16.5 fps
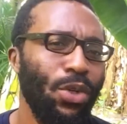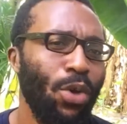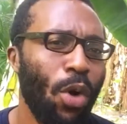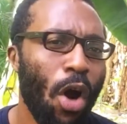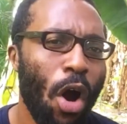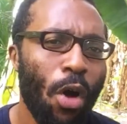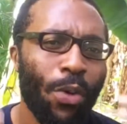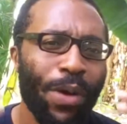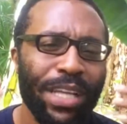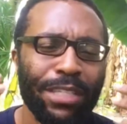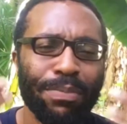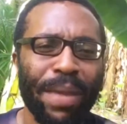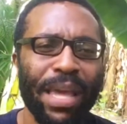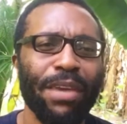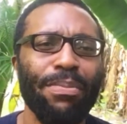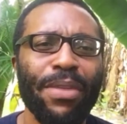You always
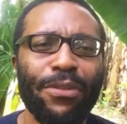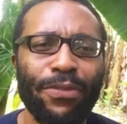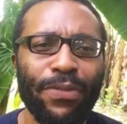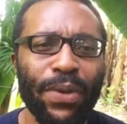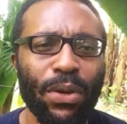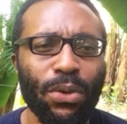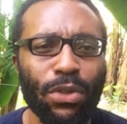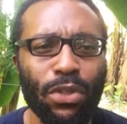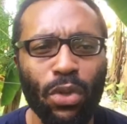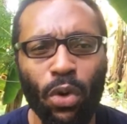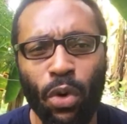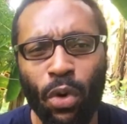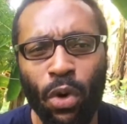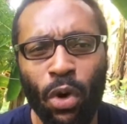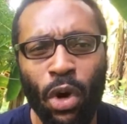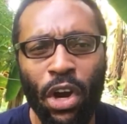make me feel
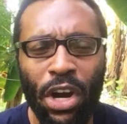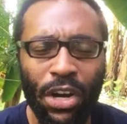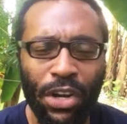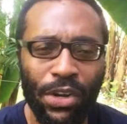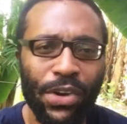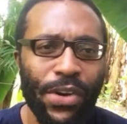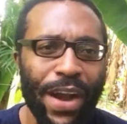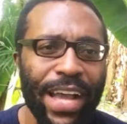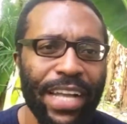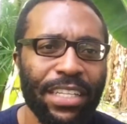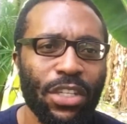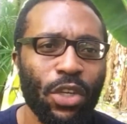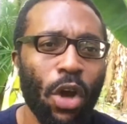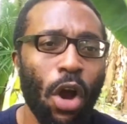so great.